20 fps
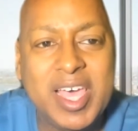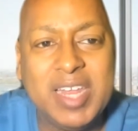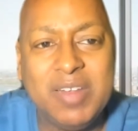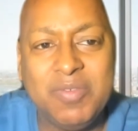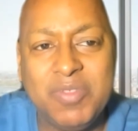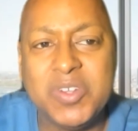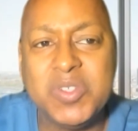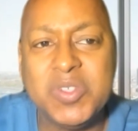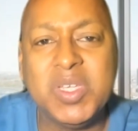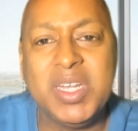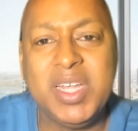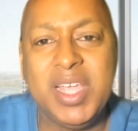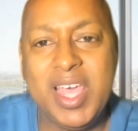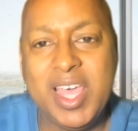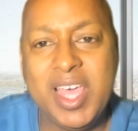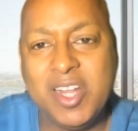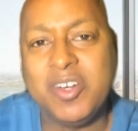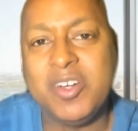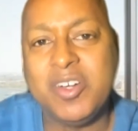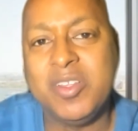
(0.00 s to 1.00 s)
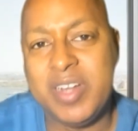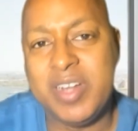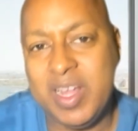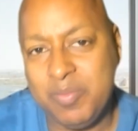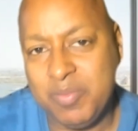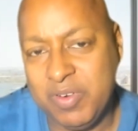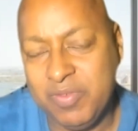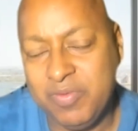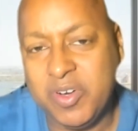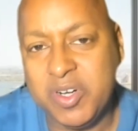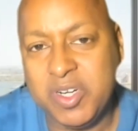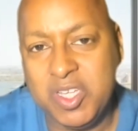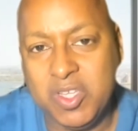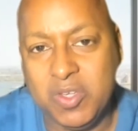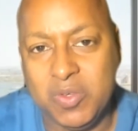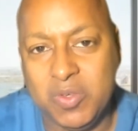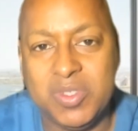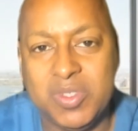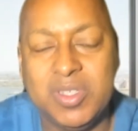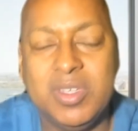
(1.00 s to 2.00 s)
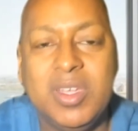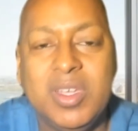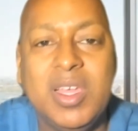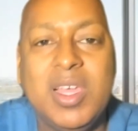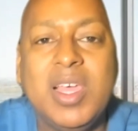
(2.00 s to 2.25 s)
and if there's any editor that I prefer to use.